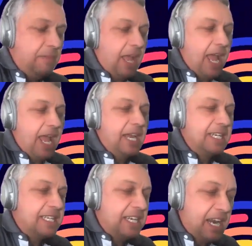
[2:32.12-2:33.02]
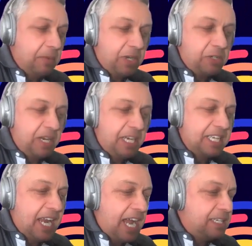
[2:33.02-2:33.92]
and which means
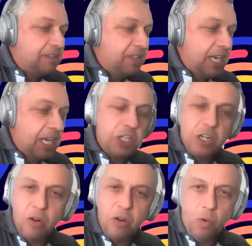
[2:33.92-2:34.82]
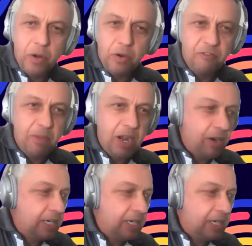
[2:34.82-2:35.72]
Knight of the National Order of
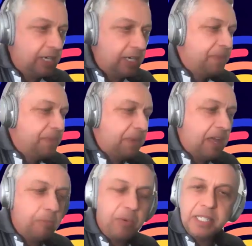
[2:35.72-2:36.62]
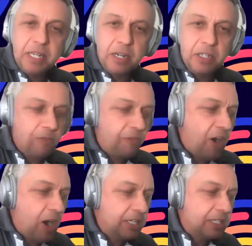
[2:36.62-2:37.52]
Merit, by the President of
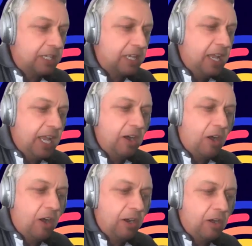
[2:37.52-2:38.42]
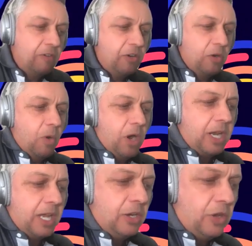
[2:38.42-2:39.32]
France in honor of her work
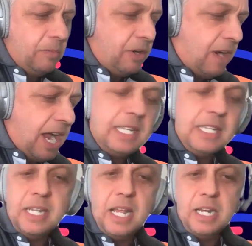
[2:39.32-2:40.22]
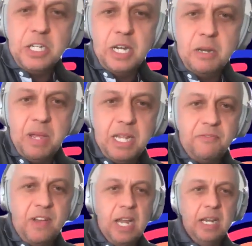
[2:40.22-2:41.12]
in human rights and gender-based
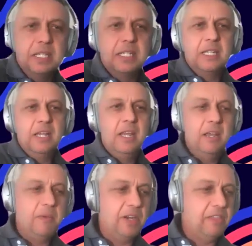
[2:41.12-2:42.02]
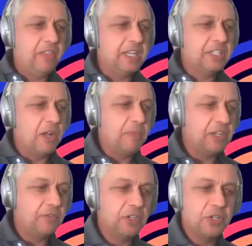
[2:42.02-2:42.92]
violence. Bonnie, thanks so much
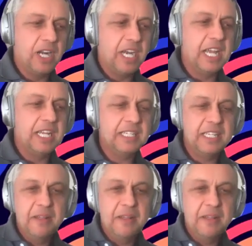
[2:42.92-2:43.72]
for joining us.